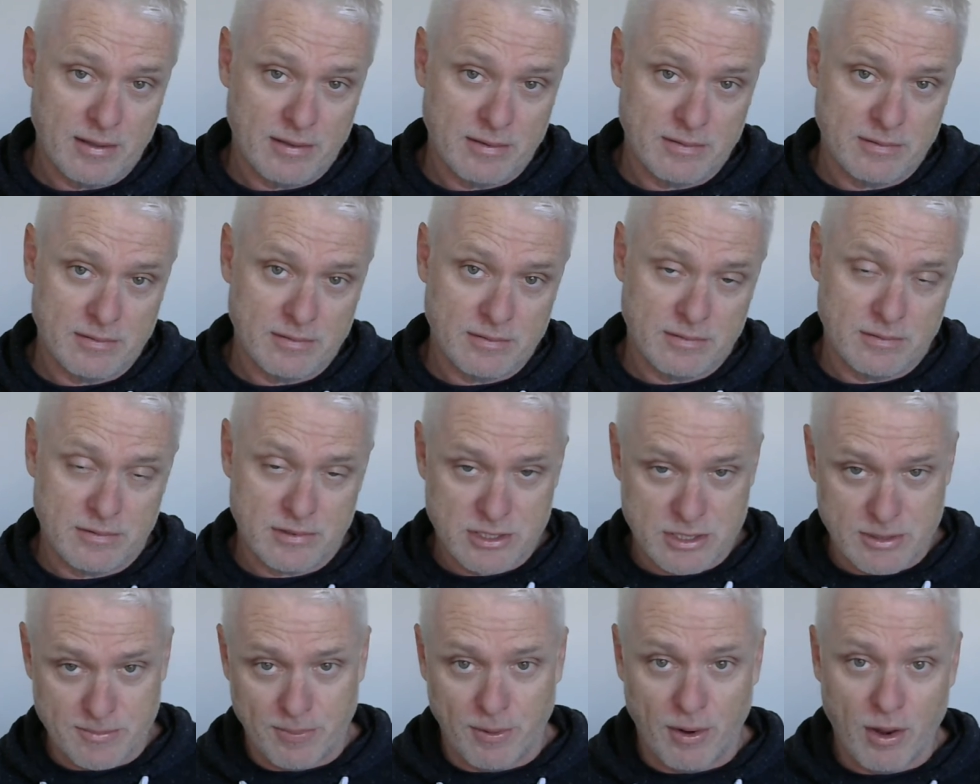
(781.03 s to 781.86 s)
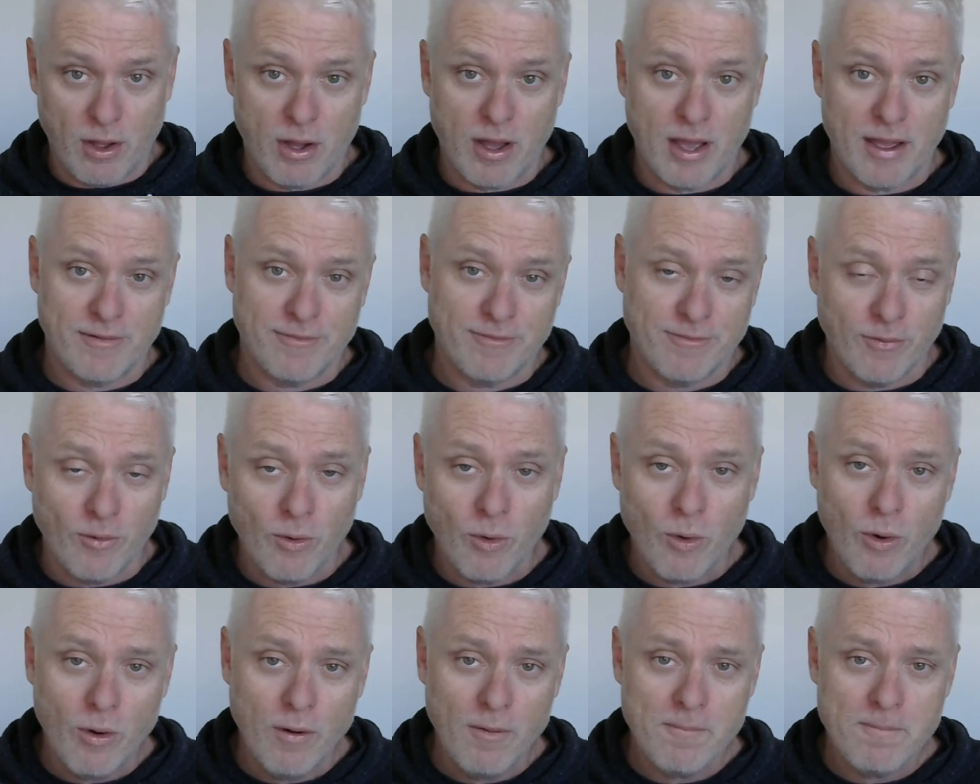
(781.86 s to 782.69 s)
supplier for.
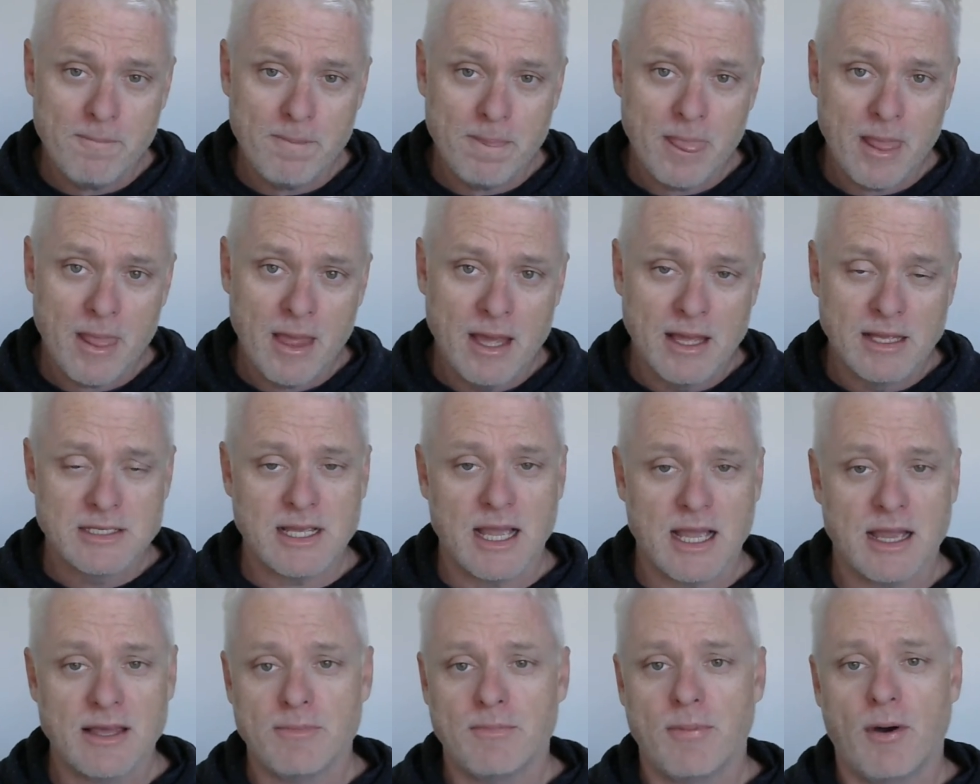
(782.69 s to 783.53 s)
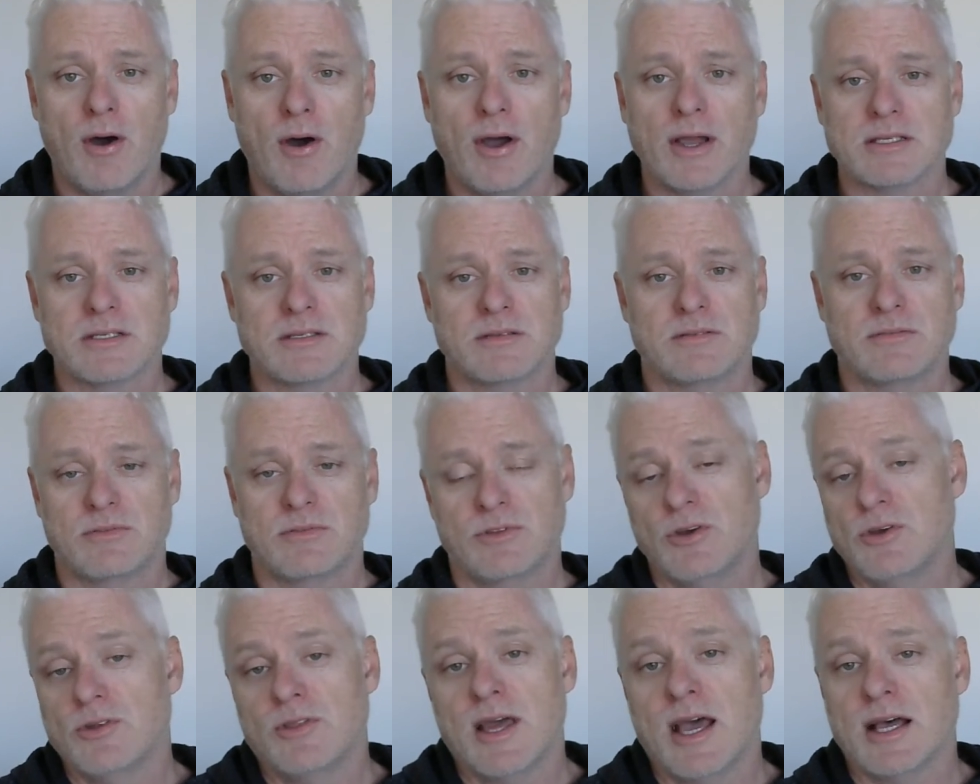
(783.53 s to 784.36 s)
Say the bike's
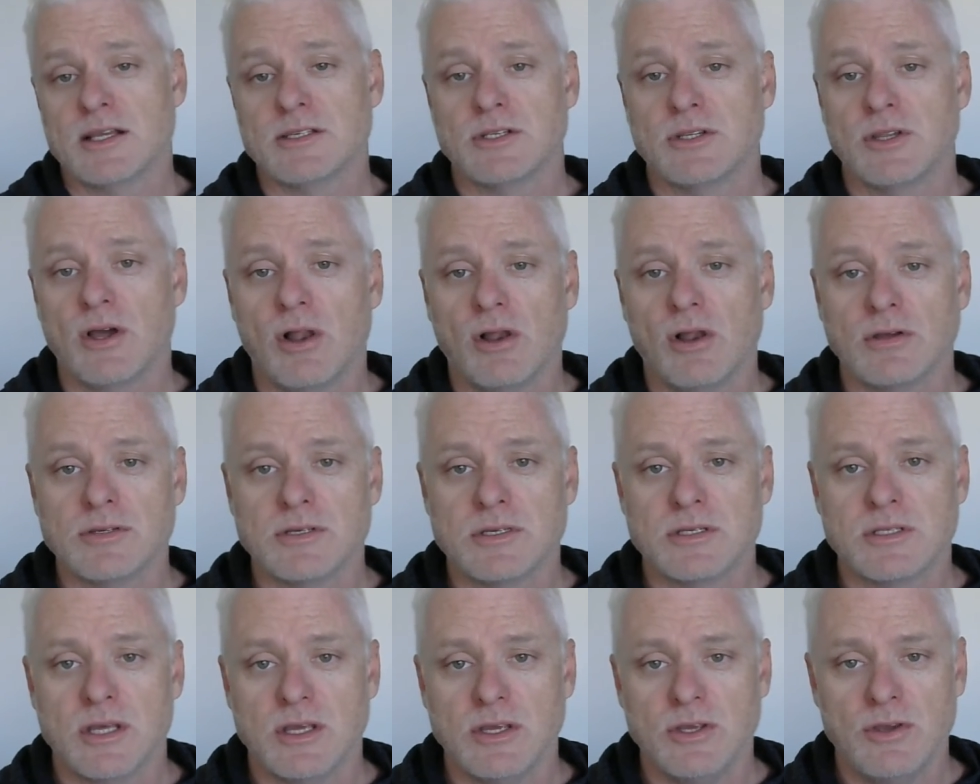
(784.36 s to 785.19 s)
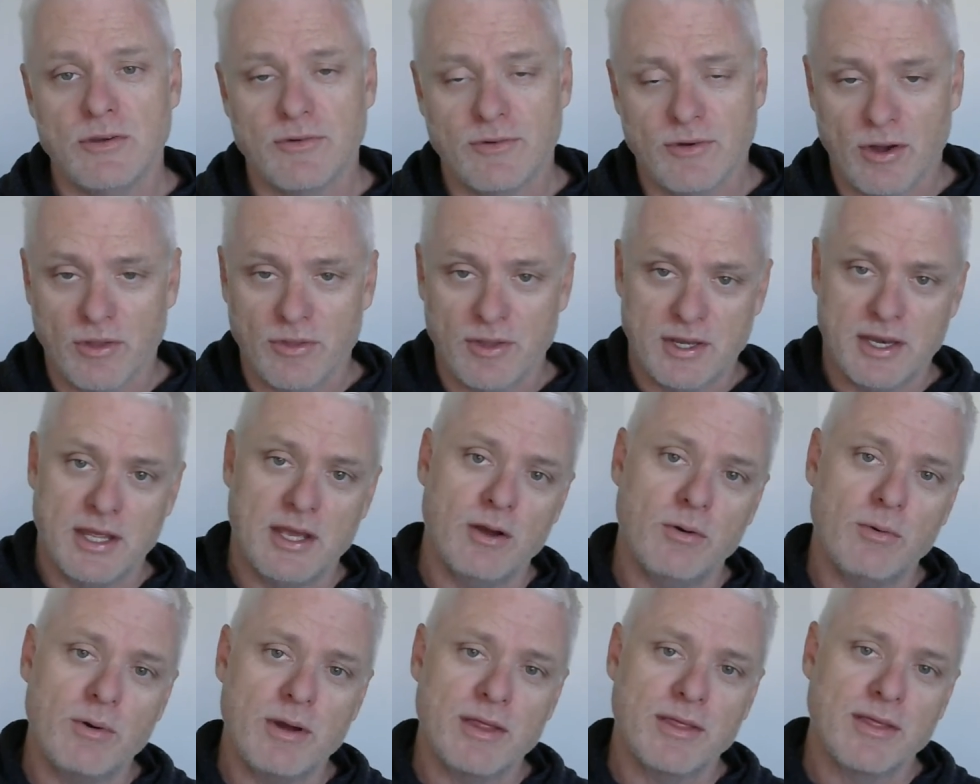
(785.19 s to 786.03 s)
$2,000 that you've got the deal with,
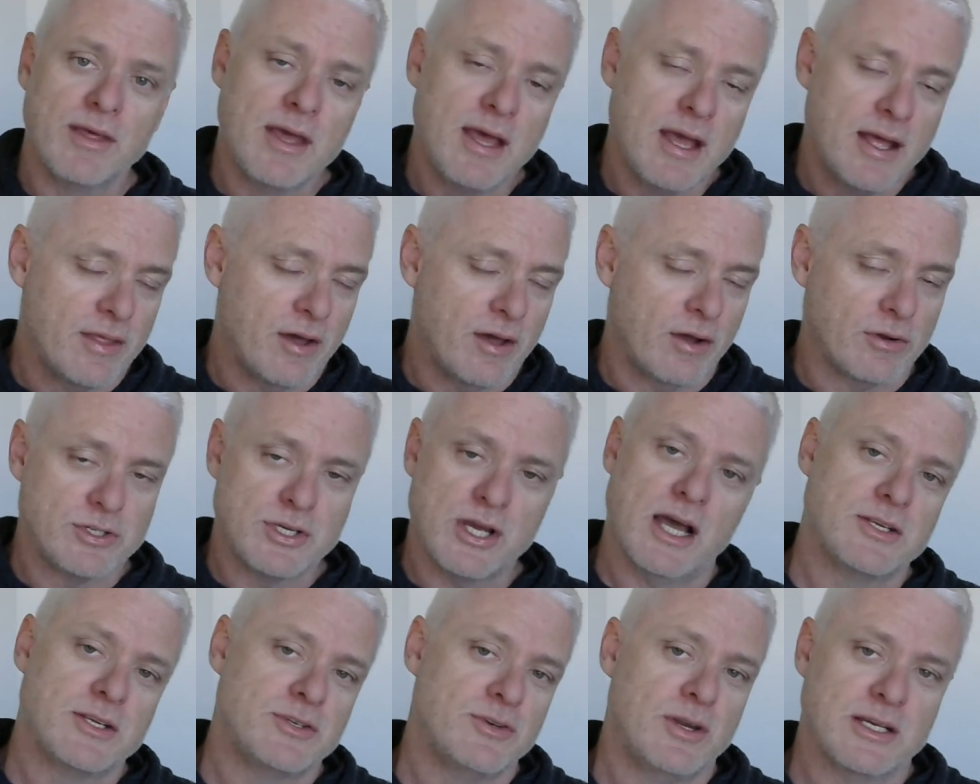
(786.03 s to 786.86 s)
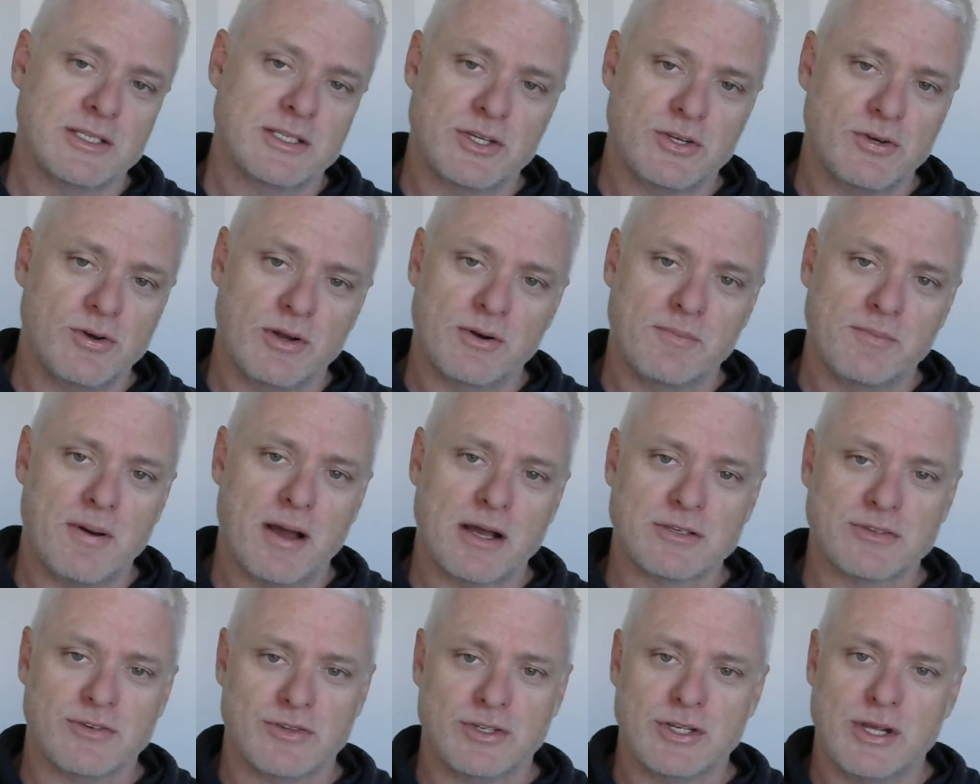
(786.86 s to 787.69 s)
they'll charge you an extra $200 for
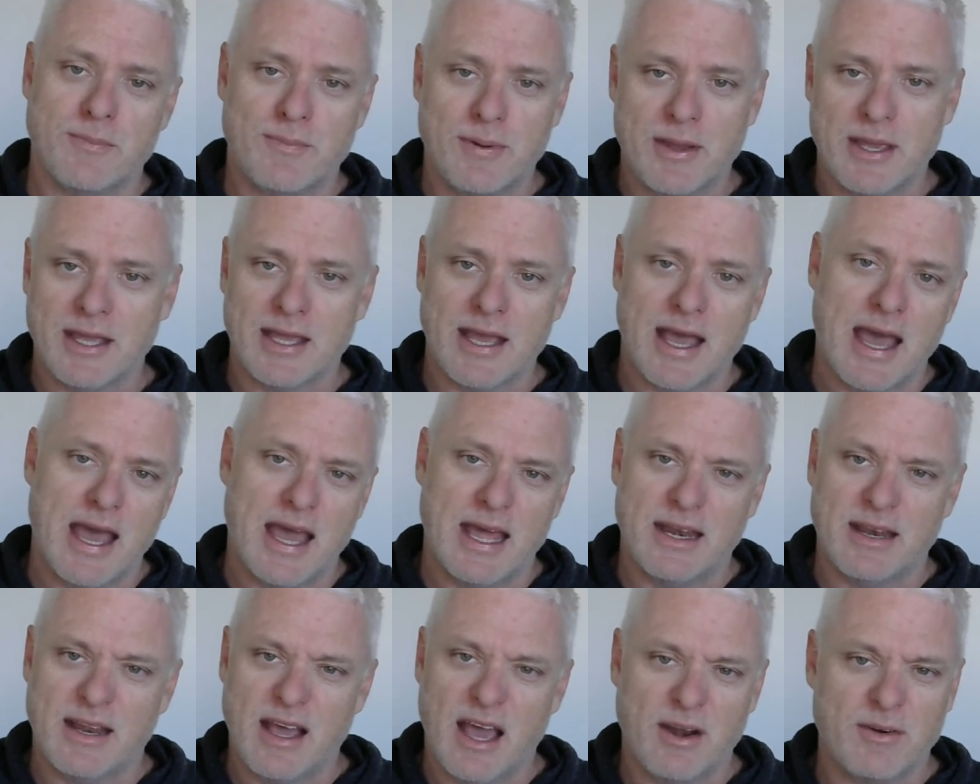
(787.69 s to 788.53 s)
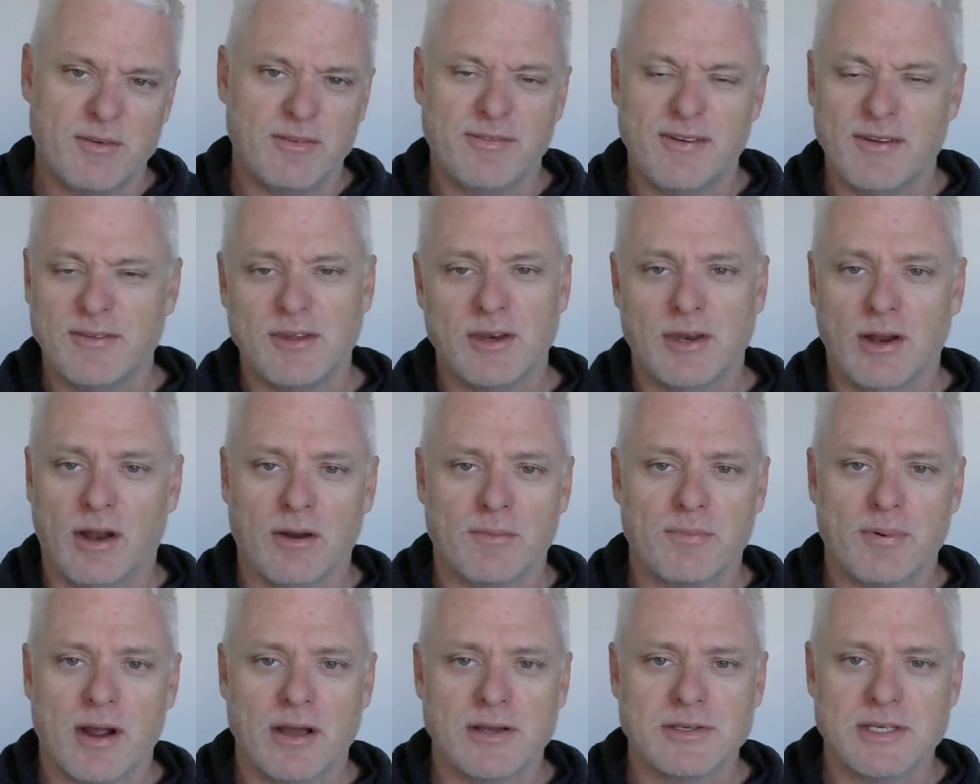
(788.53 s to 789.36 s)
shipping and $150
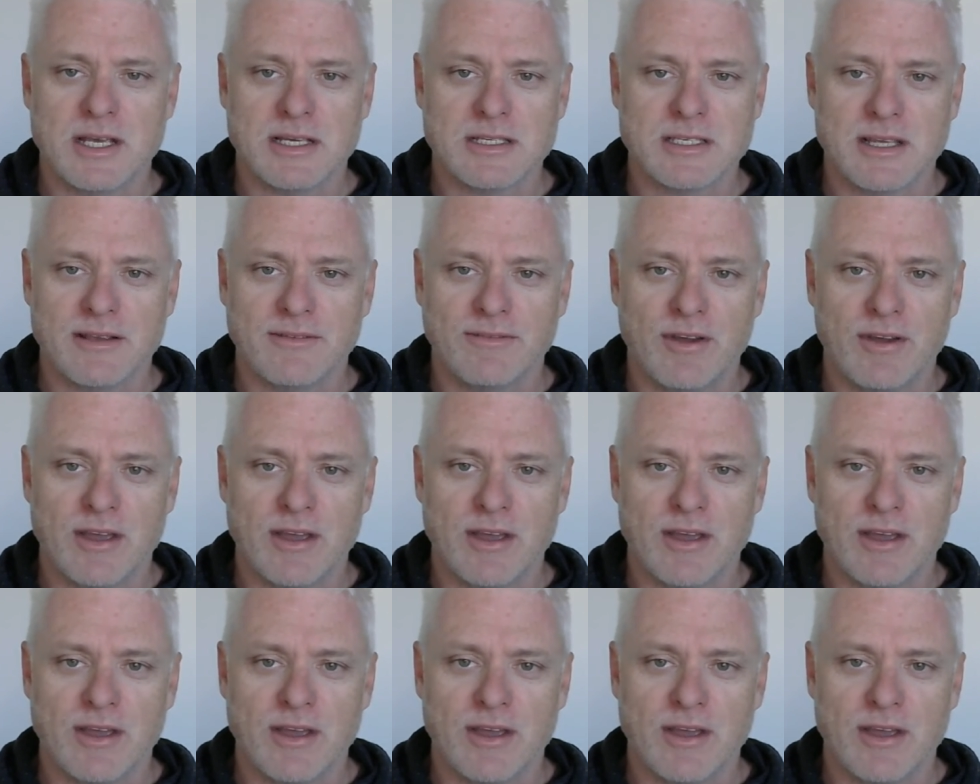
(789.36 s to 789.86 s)
processing fee.